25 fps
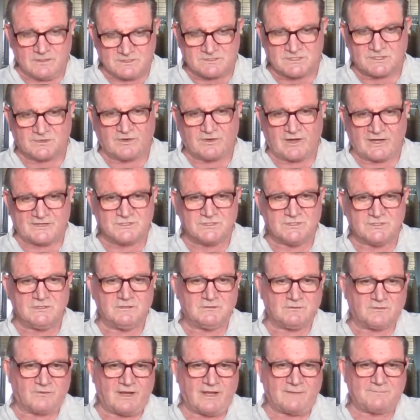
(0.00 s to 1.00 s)
It's a
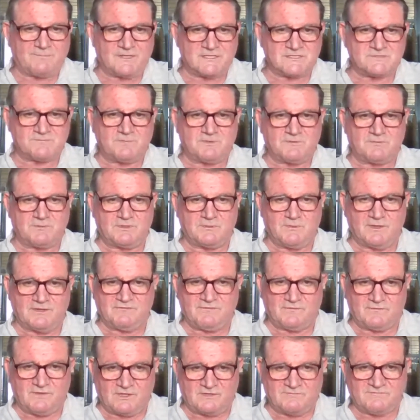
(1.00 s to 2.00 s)
gradual ripeness
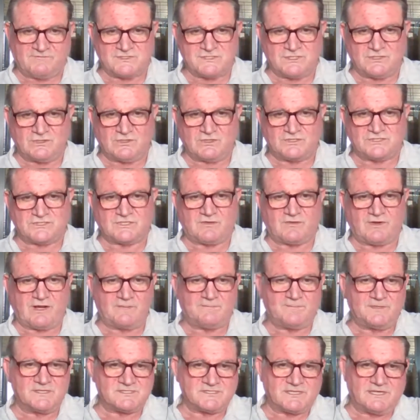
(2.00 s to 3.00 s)
between physiological
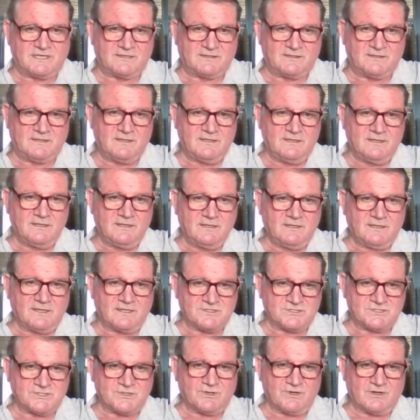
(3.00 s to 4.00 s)
ripeness and
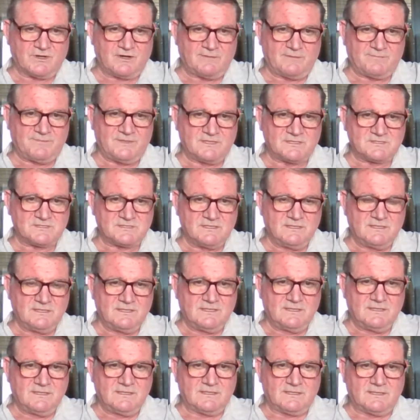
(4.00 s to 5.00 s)
sugar ripeness.
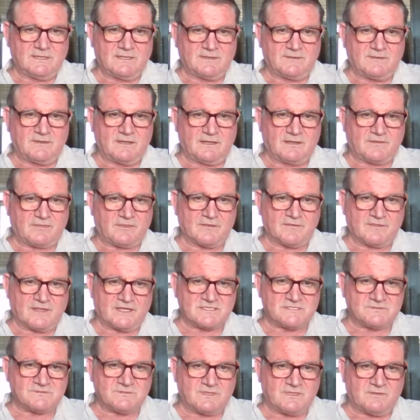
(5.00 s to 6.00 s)
And I think
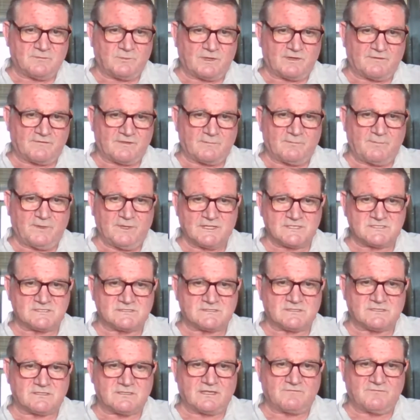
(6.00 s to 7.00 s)
that's one of the
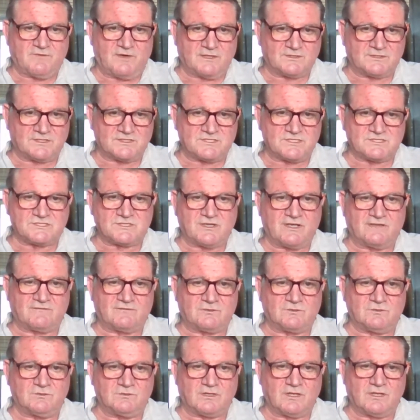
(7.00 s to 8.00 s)
biggest advantages you
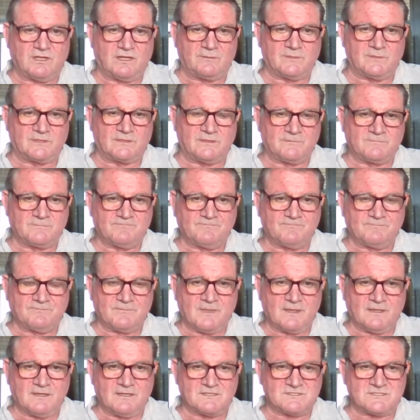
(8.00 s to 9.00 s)
have in cool climate,
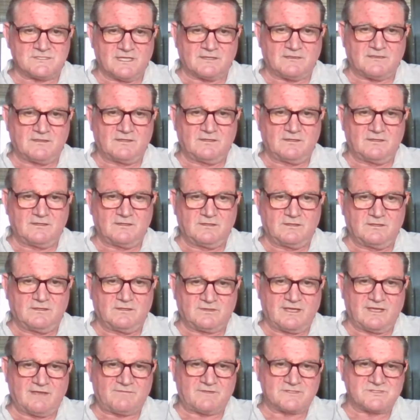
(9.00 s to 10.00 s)
is that you
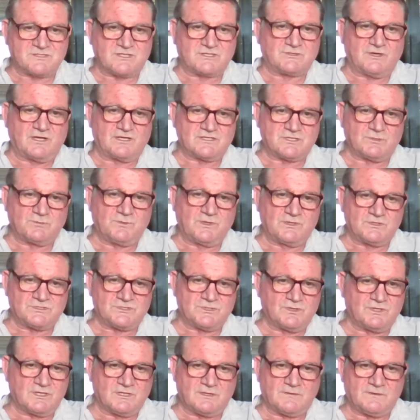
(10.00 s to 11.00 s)
don't have the situation where
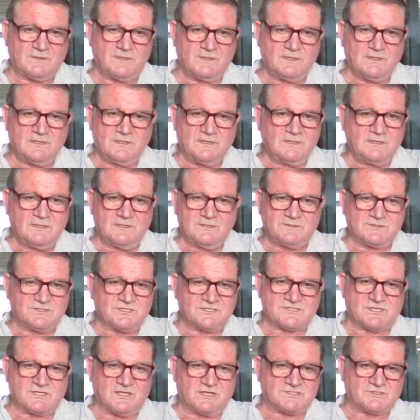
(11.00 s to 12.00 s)
sugar
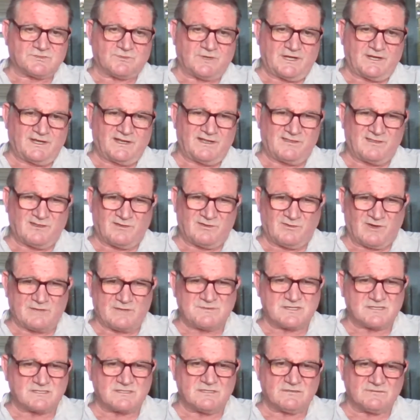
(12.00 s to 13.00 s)
just starts running and the
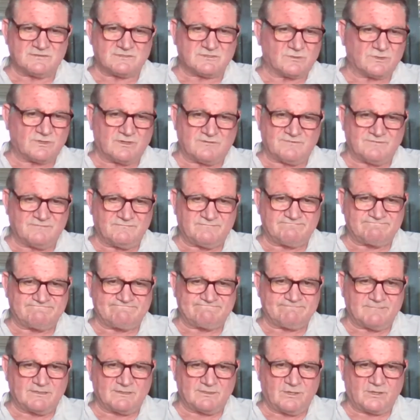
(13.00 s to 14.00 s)
grapes are still sort of
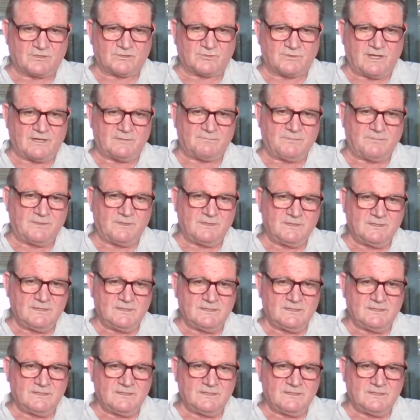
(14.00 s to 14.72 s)
not ripe.